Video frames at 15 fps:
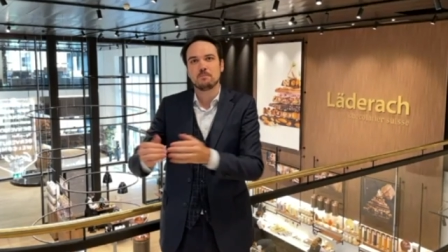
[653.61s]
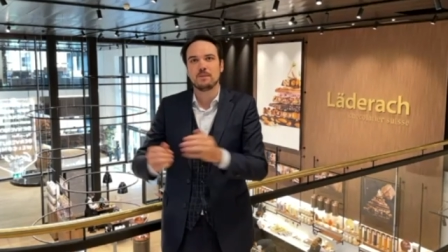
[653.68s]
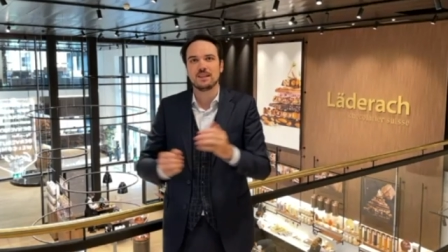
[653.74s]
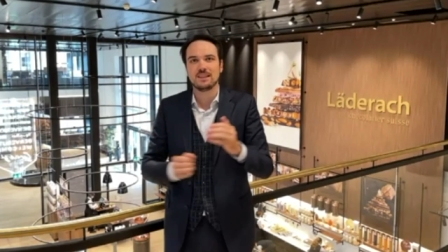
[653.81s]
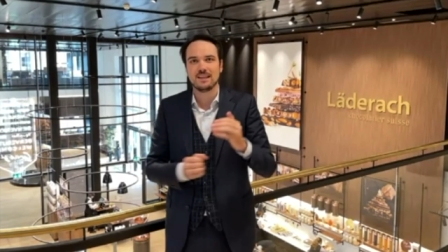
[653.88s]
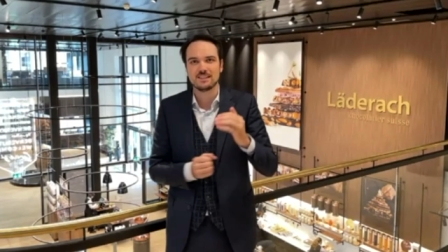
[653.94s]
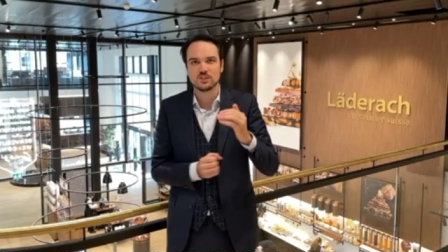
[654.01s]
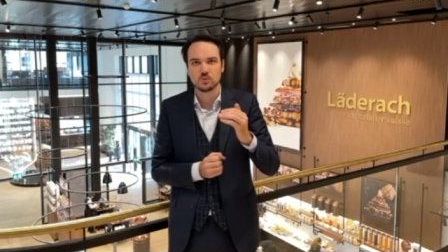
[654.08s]
but
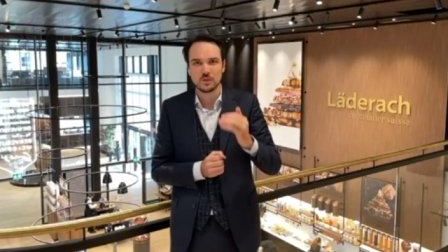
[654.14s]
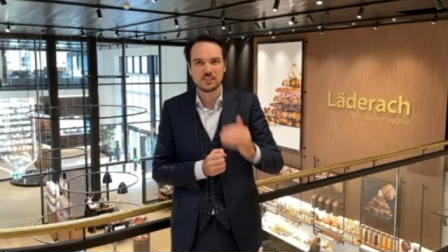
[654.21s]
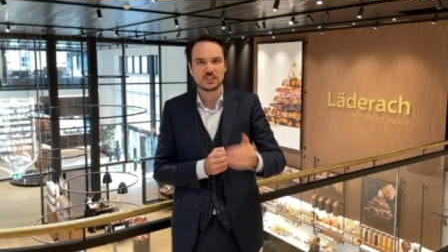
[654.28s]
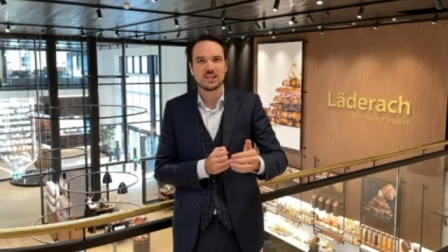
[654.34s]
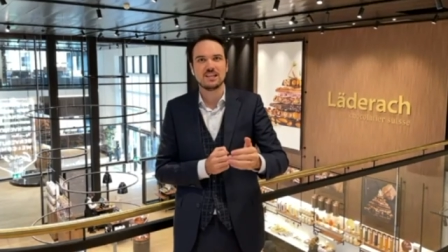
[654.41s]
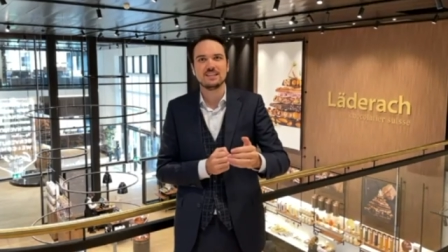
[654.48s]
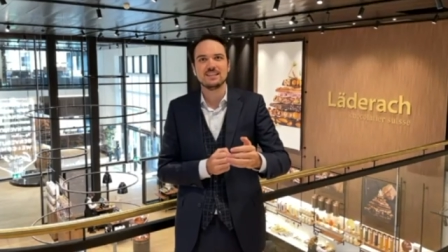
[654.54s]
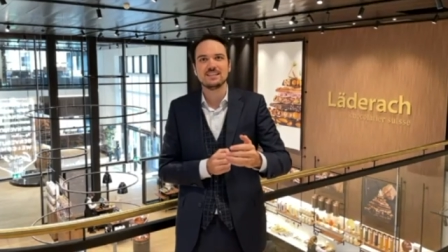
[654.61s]
that
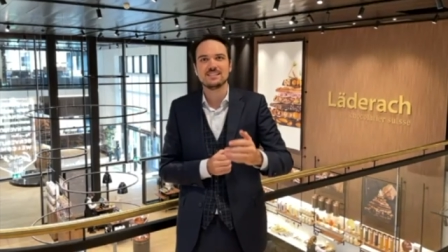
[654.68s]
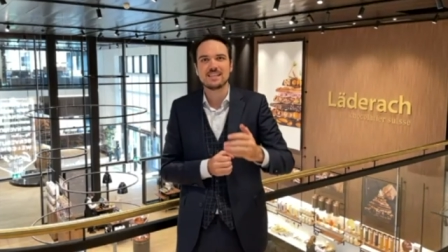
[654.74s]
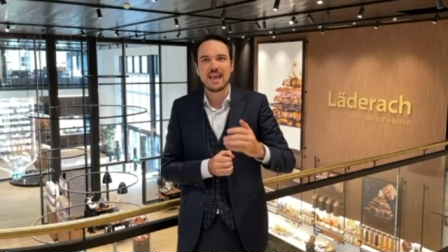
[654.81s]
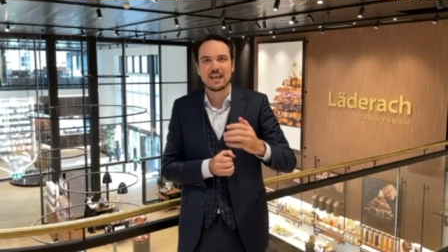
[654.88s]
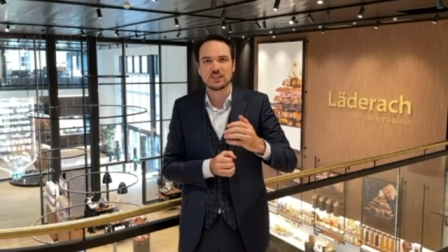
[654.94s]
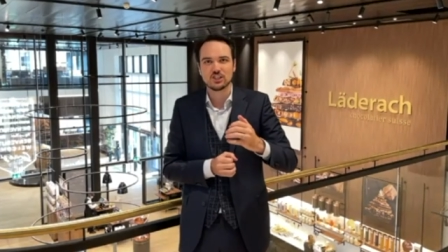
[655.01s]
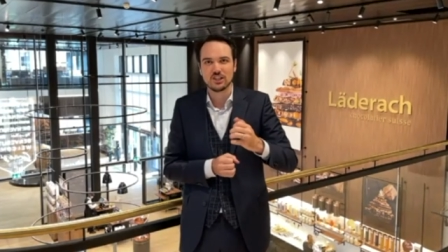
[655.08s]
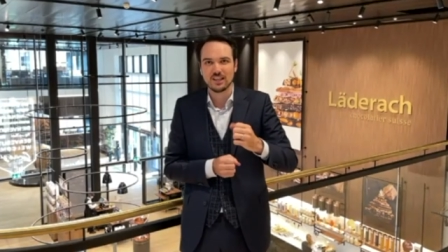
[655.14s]
Switzerland is
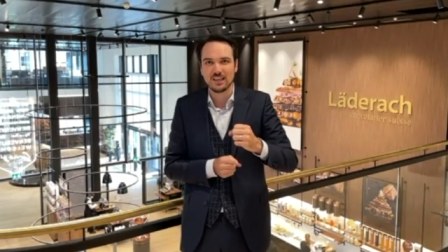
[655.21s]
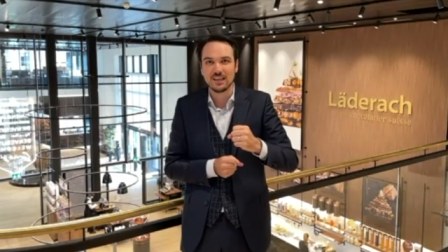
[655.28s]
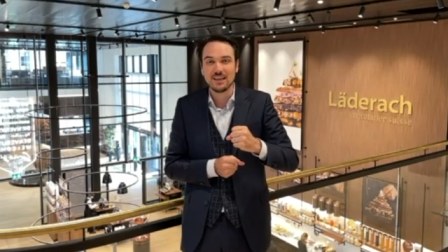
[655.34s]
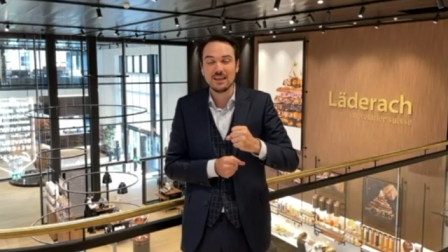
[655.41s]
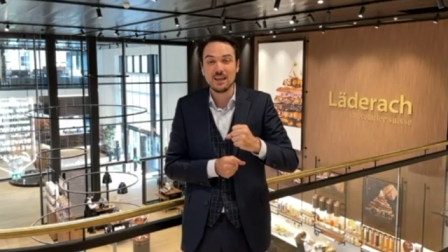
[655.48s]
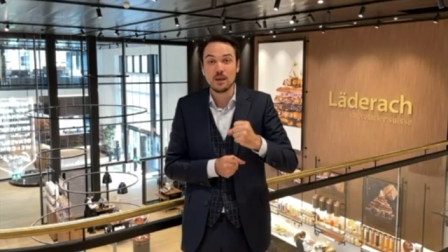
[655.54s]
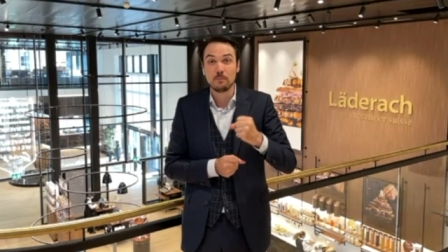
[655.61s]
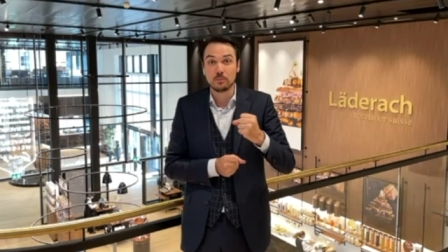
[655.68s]
actually
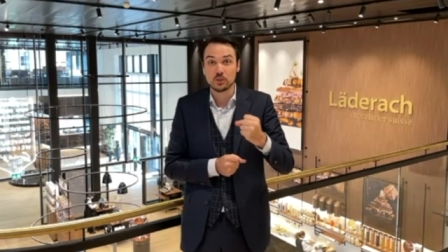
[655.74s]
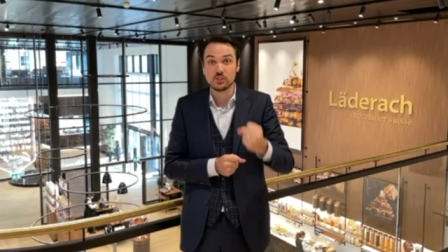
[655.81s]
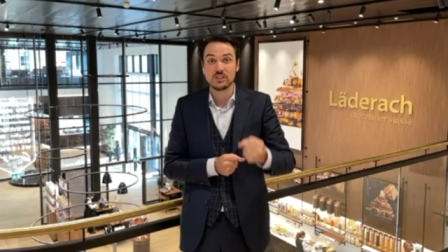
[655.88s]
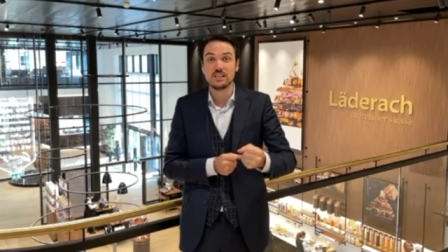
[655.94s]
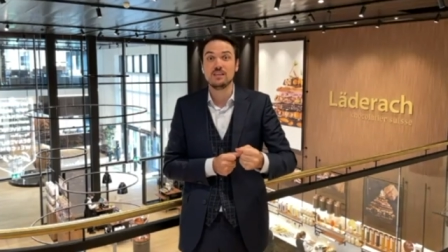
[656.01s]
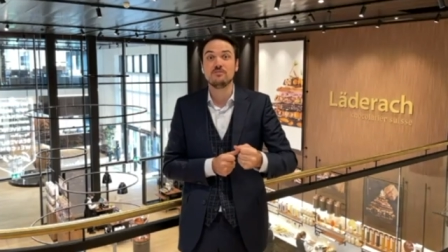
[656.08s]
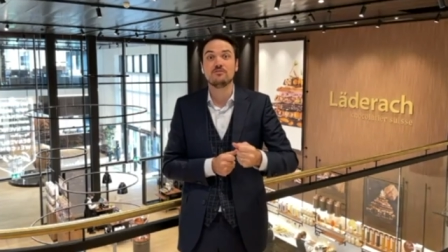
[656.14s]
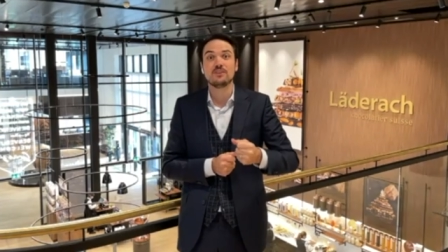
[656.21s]

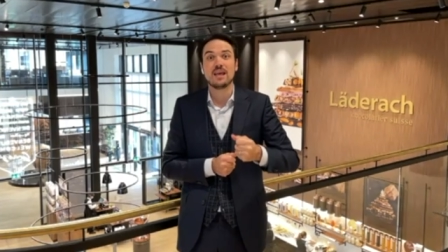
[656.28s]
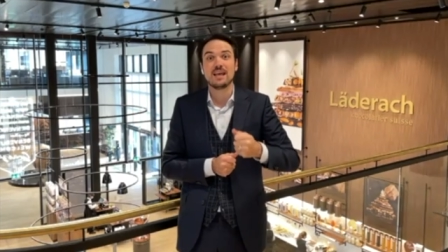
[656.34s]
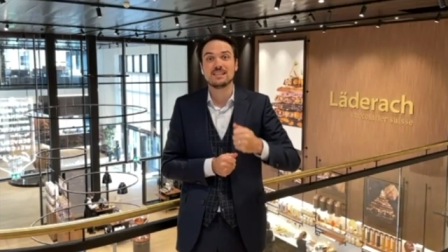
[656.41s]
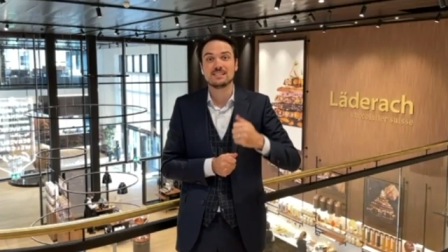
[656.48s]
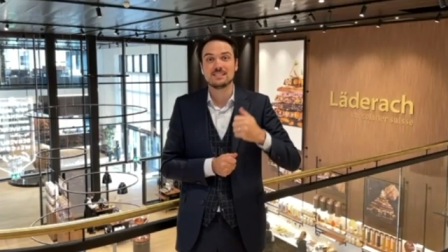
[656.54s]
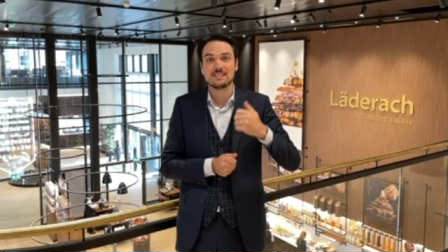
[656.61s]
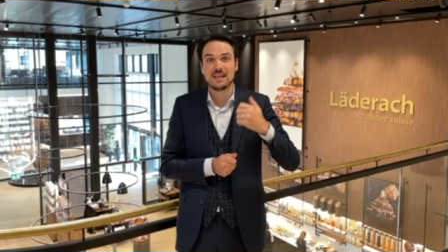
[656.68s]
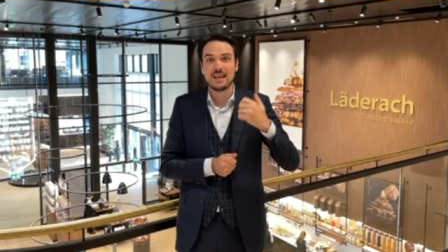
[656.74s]
perceived
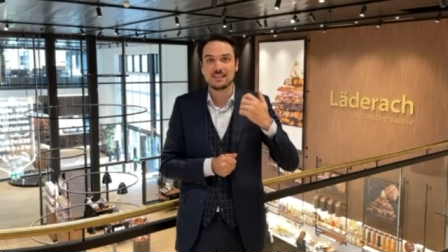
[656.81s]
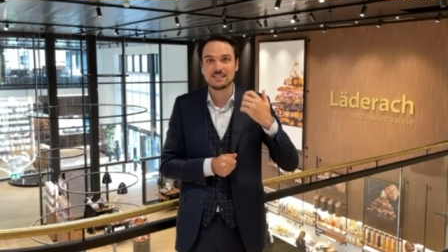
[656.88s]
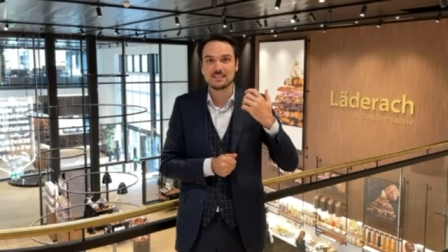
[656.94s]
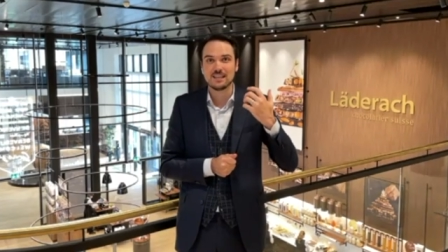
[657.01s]
as, as,